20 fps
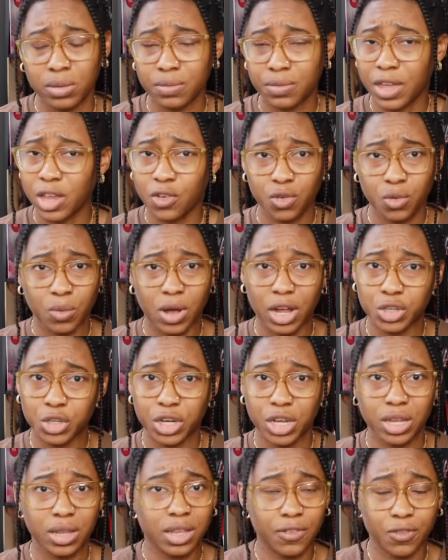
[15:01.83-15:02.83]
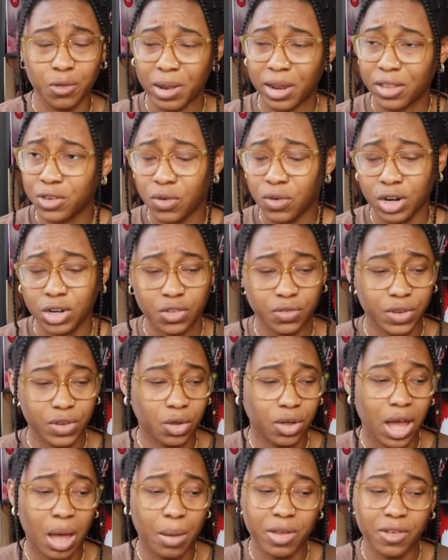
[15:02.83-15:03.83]
Thank you for watching. If you made it this far into the
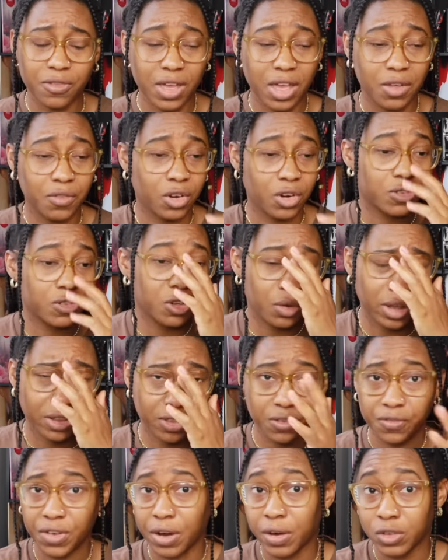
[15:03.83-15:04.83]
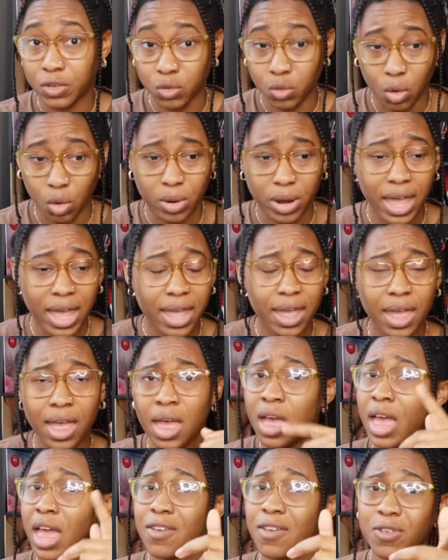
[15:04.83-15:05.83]
video, comment Favor. See you at the Faerie Soirée.
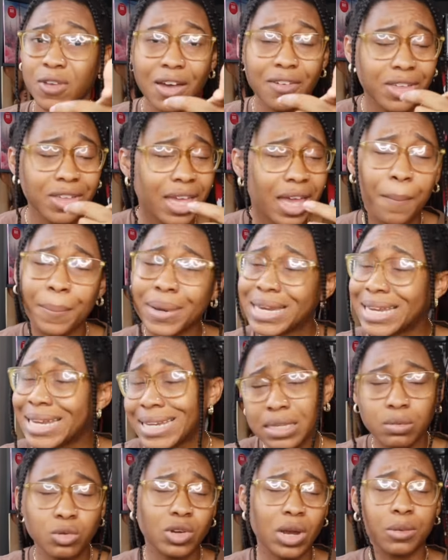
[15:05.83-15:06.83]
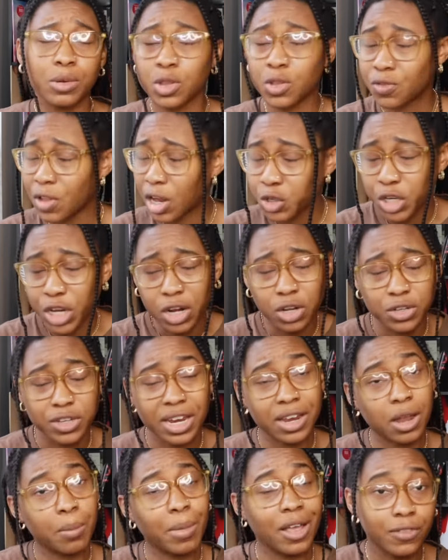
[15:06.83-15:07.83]
If you haven't yet, please subscribe to the vlog channel.
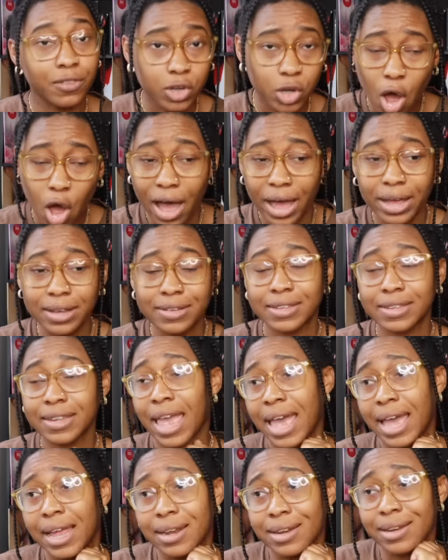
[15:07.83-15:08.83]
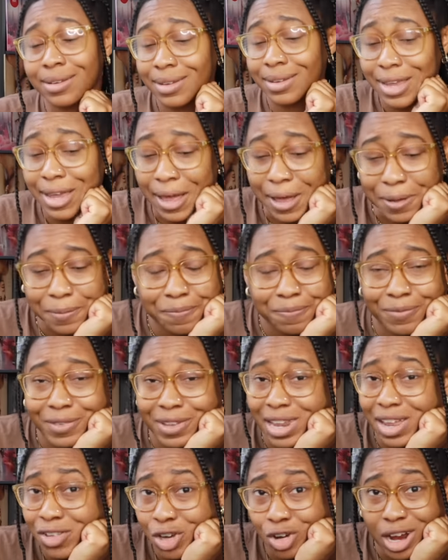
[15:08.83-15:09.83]
Check out my vlogs. And yeah,
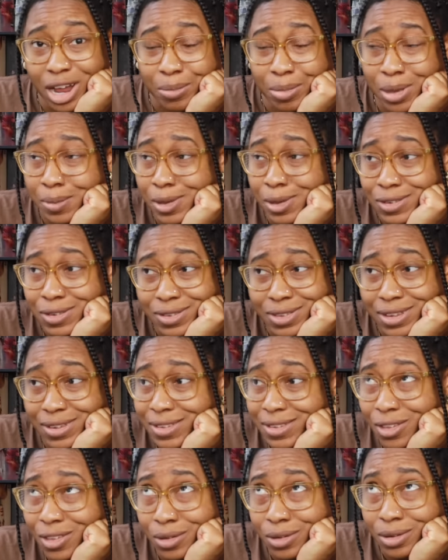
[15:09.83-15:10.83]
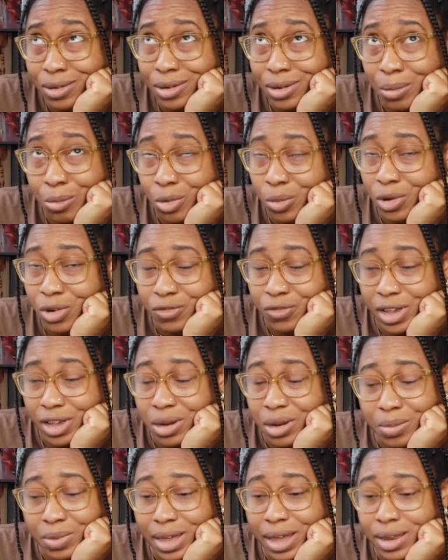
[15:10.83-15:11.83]
love you, Crybabies. This is the #1
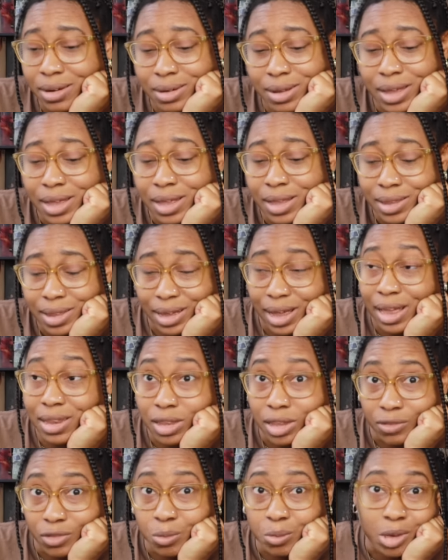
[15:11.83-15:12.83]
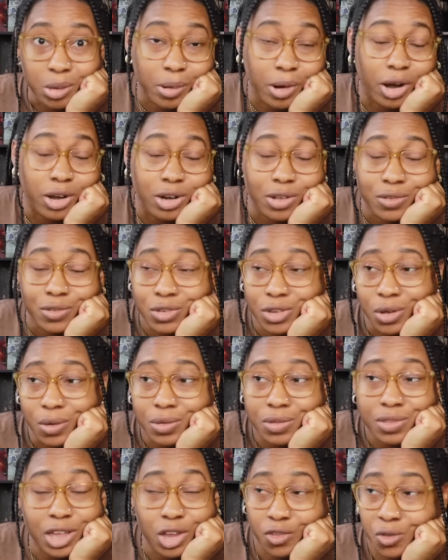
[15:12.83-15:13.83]
fandom that like I love to be a part of. So
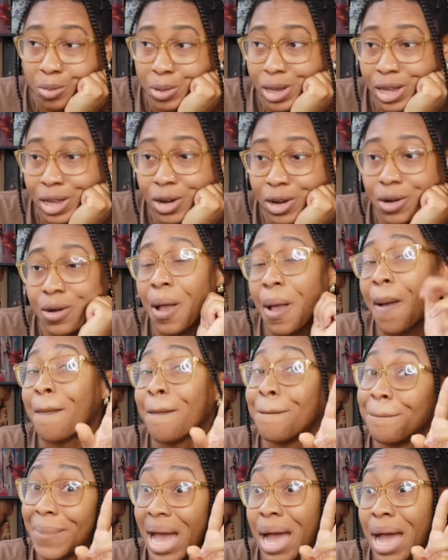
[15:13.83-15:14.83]
thank you for being here. Bye,